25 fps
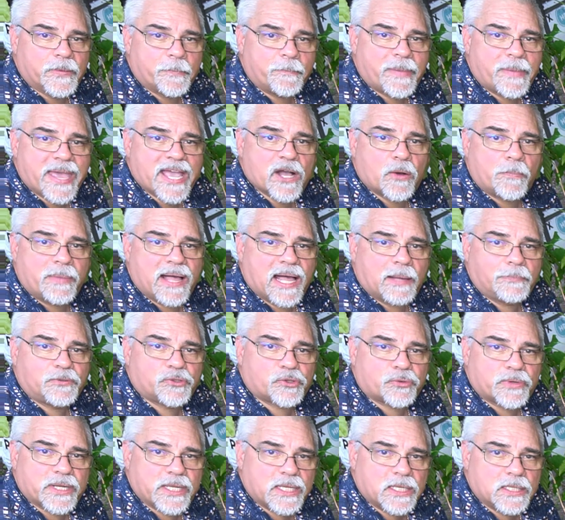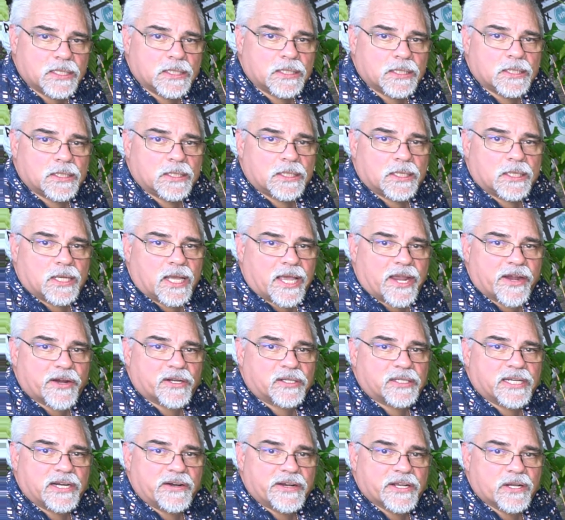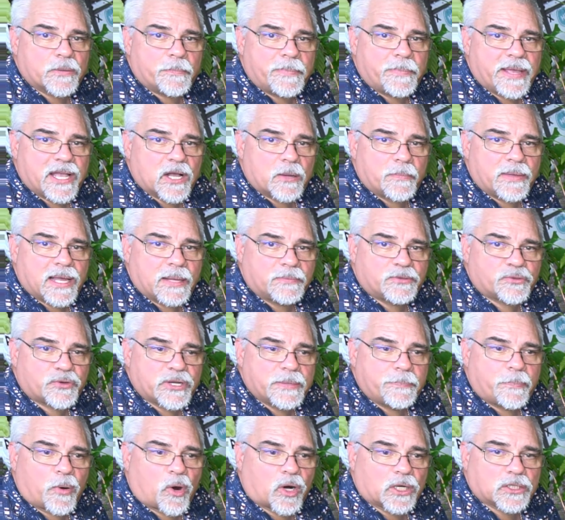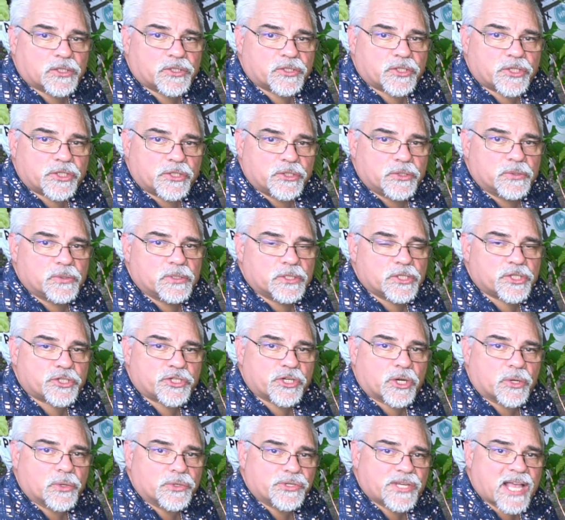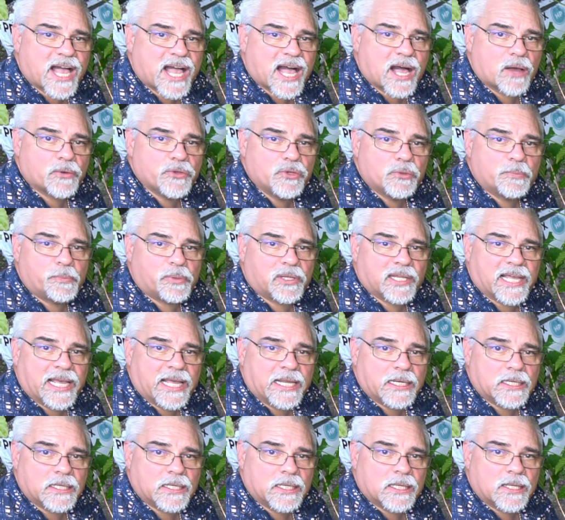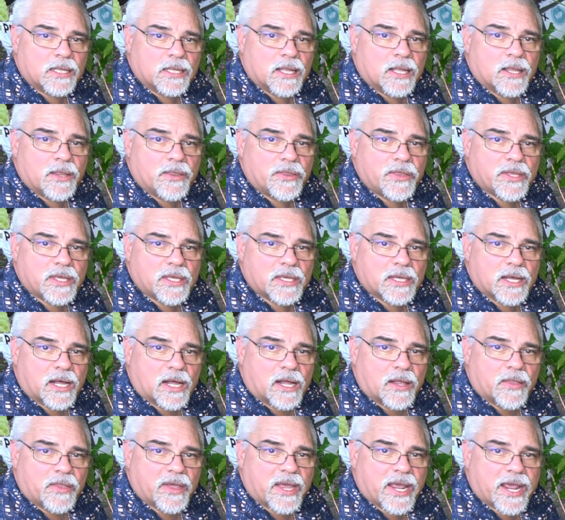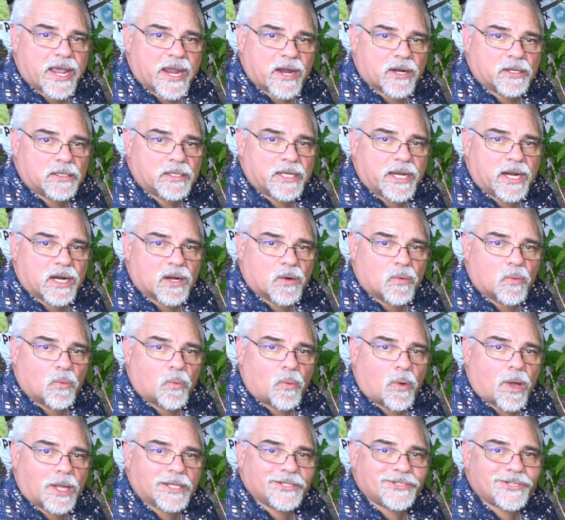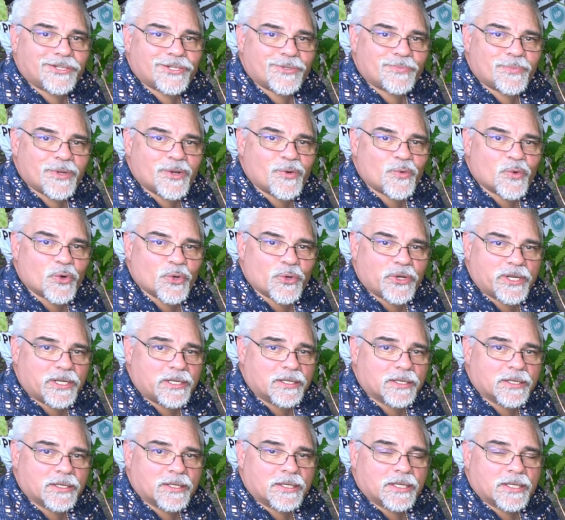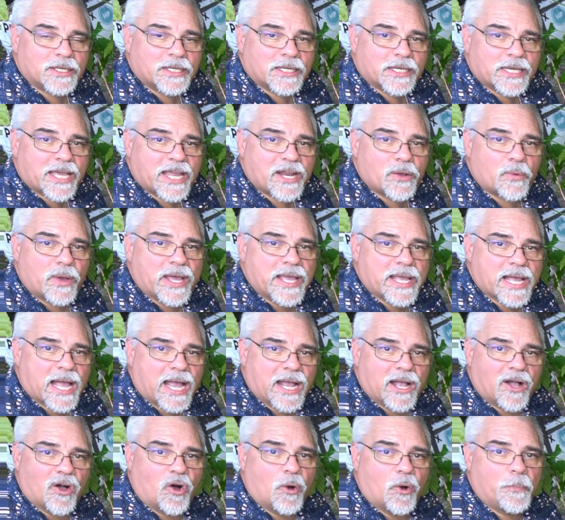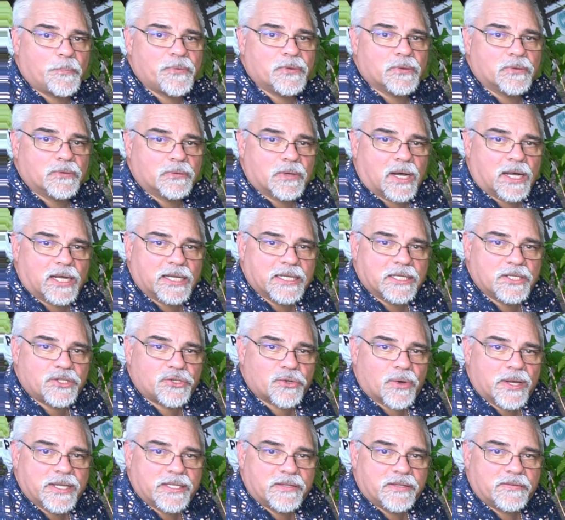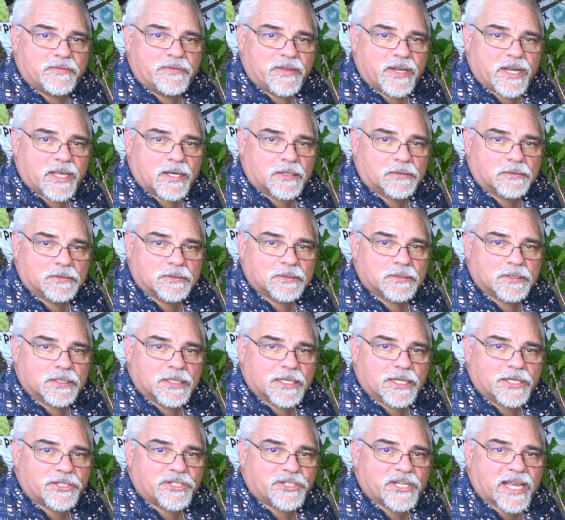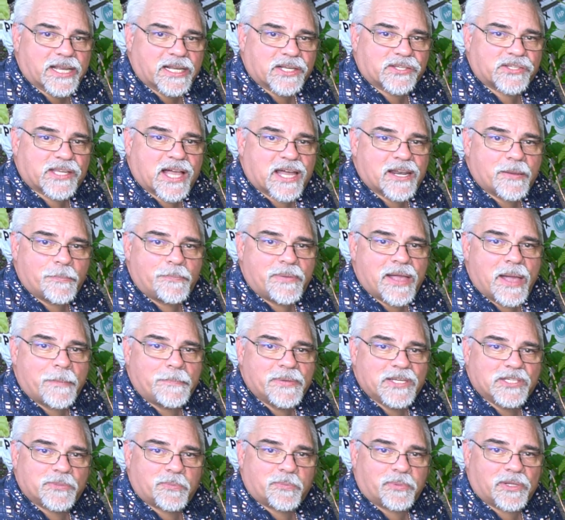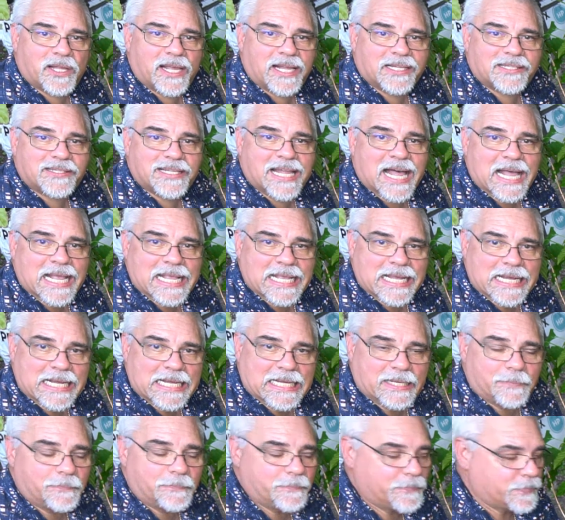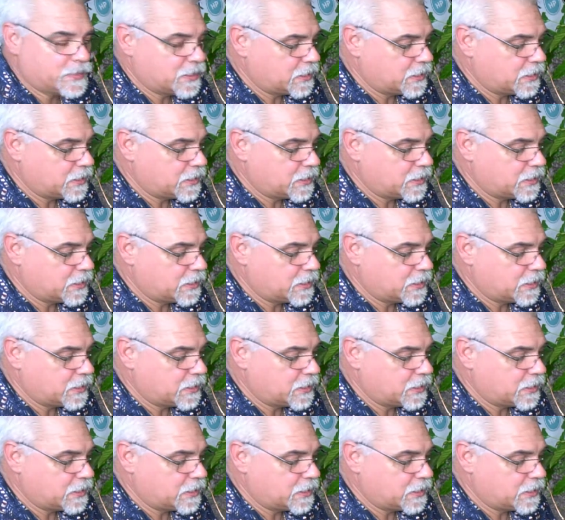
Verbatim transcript: baobab tree, air layering a baobab tree, part 2 shows how you plant the air layer once it's been rooted. Anyway, I hope you enjoyed the video. Check us out at Pepe'sPlants.com,